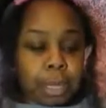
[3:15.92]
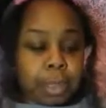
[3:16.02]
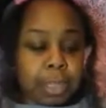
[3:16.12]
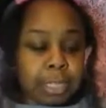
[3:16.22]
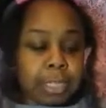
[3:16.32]

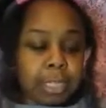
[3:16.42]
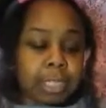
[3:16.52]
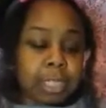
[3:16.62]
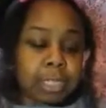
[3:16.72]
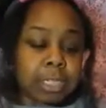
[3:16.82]
This
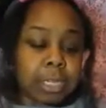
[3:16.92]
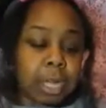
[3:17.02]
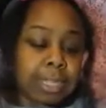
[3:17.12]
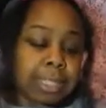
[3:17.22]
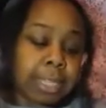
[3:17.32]
is the
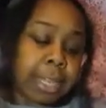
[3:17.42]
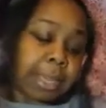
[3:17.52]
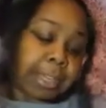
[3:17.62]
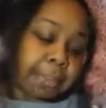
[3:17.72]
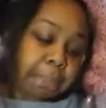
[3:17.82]
Salon
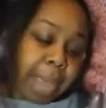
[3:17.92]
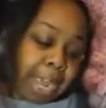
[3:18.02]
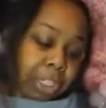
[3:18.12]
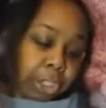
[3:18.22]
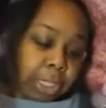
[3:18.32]
Selective
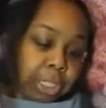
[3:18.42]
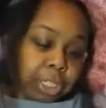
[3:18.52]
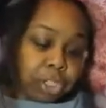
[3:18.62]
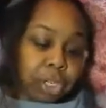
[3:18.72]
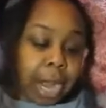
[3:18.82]
Magic
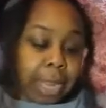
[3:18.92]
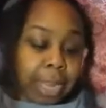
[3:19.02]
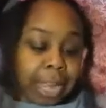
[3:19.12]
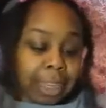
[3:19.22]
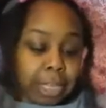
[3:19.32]
Conditioner. I
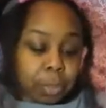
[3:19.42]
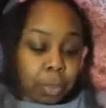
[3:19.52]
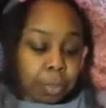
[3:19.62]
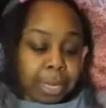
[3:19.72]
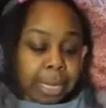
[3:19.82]
like this
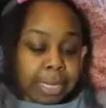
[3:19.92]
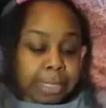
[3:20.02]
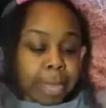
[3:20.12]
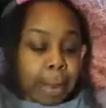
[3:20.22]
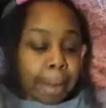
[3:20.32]
one
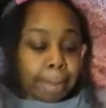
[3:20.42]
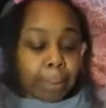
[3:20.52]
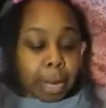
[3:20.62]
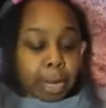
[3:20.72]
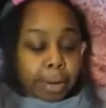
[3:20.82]
because
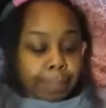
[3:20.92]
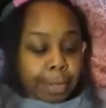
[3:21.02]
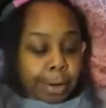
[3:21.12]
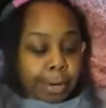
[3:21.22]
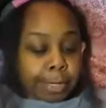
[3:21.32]

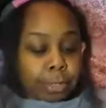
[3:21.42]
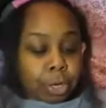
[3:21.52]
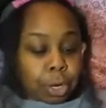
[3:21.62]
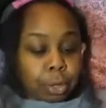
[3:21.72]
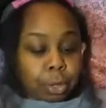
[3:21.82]
there is
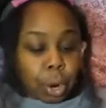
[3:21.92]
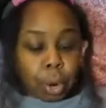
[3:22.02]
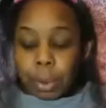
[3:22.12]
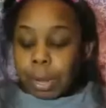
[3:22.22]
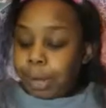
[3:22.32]

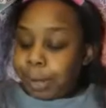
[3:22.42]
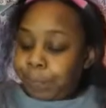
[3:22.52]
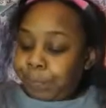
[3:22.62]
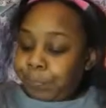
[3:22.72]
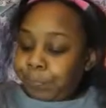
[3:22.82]

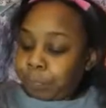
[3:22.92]
no